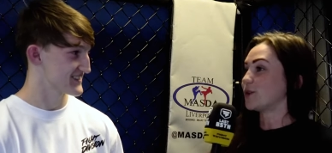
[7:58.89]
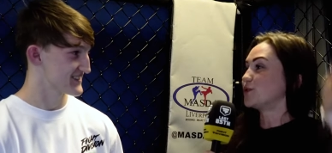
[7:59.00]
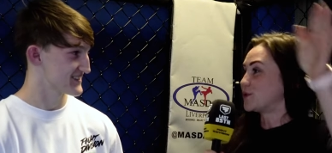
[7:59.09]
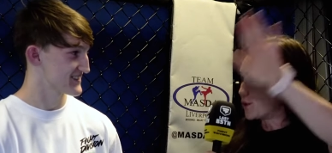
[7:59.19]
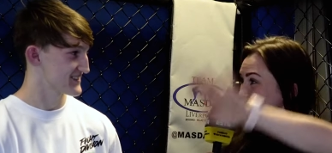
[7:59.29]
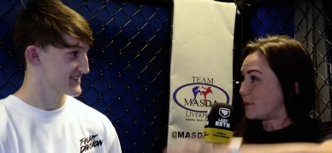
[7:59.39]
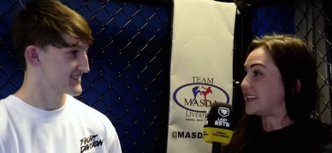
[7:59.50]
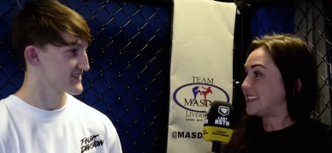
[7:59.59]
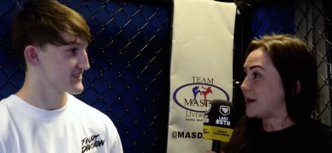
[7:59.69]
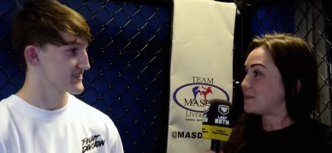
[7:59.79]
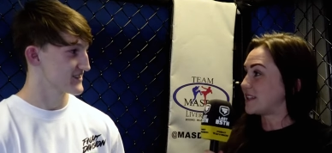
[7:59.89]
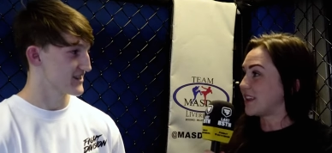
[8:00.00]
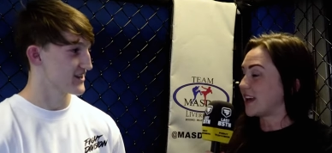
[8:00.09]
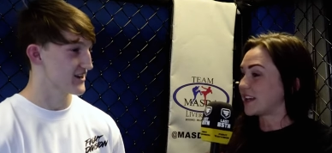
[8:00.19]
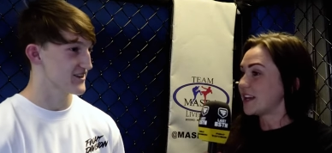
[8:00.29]
Speaker 1: those big dips in,
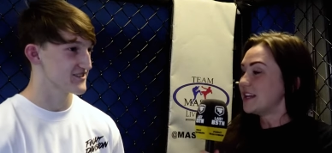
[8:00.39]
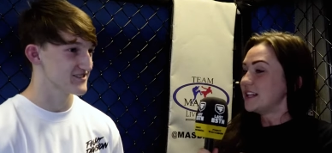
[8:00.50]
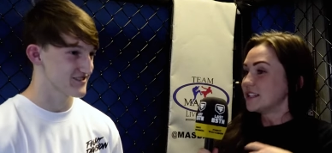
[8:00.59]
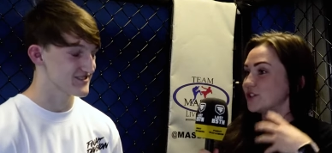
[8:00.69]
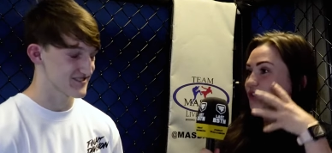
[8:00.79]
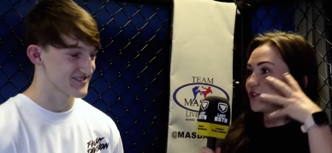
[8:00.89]
like, there's